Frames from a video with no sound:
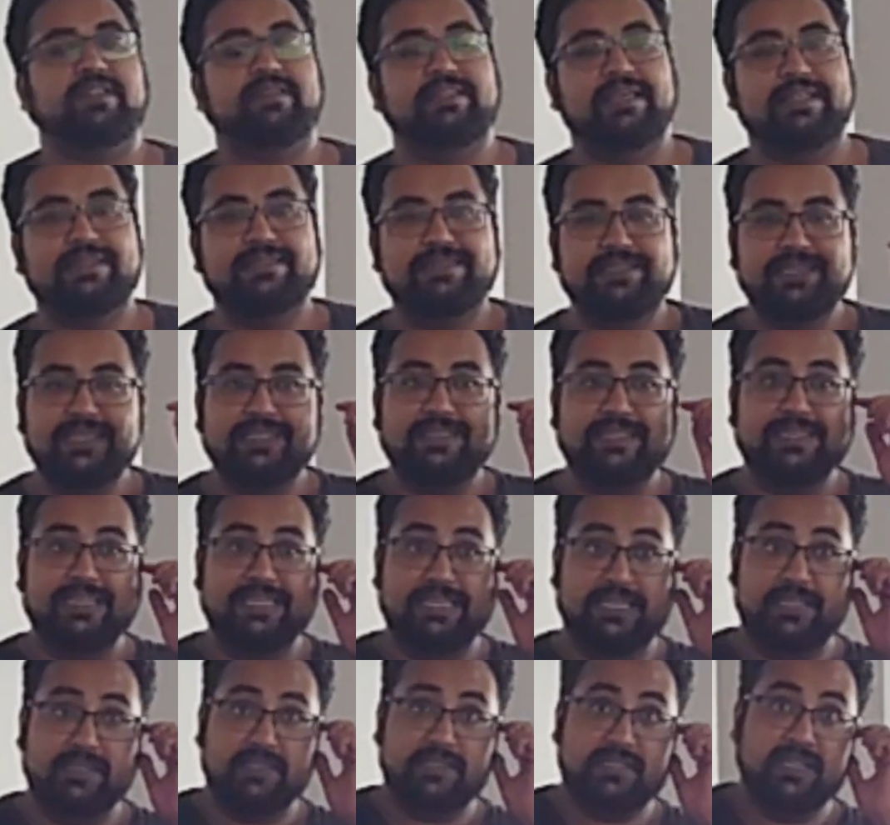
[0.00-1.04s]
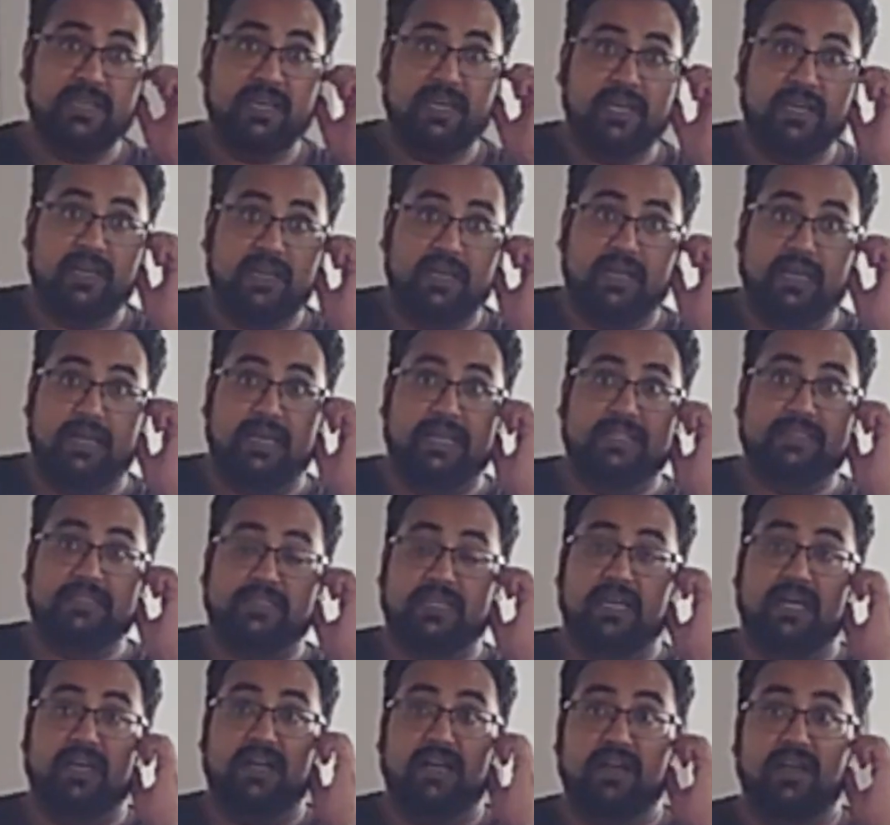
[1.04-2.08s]
What they did is,
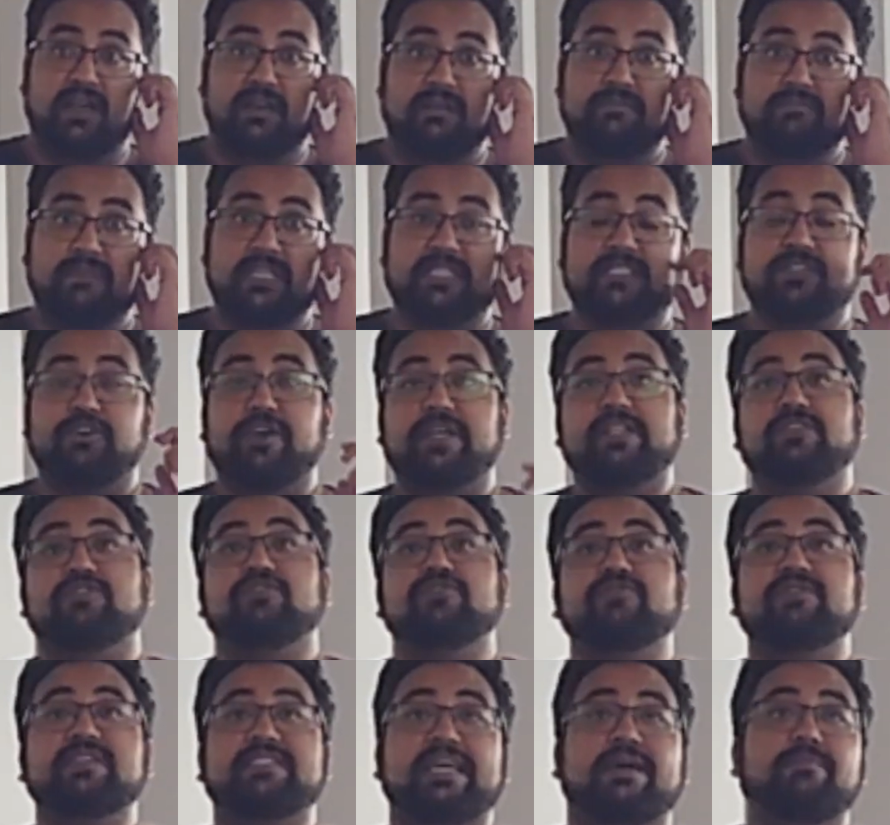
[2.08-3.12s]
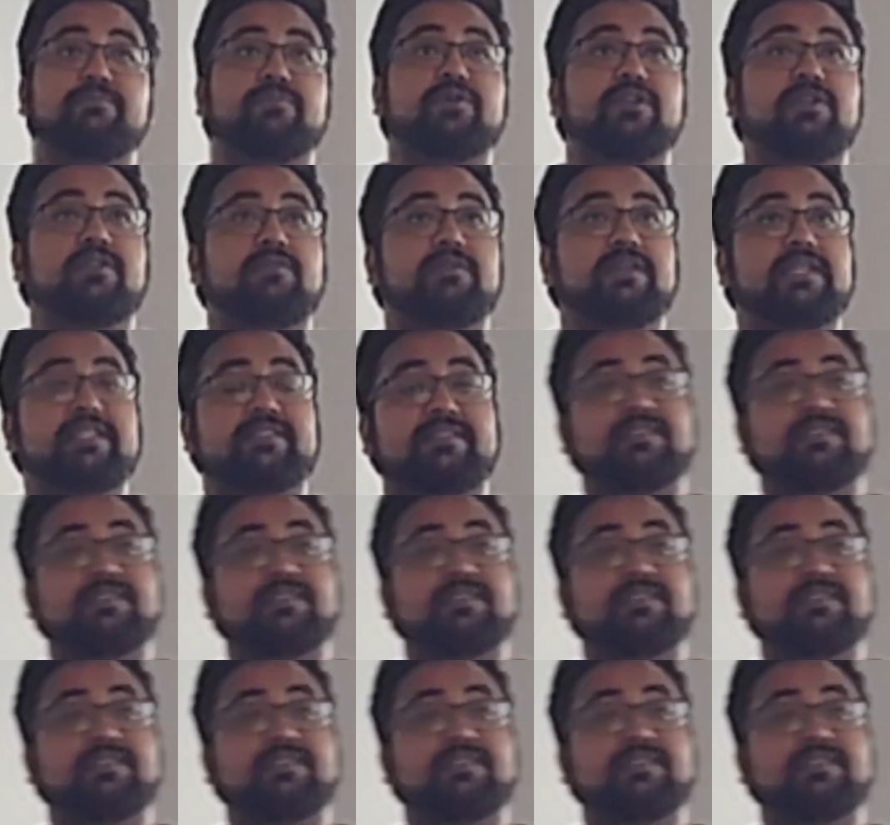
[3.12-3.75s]
and it's going to resemble,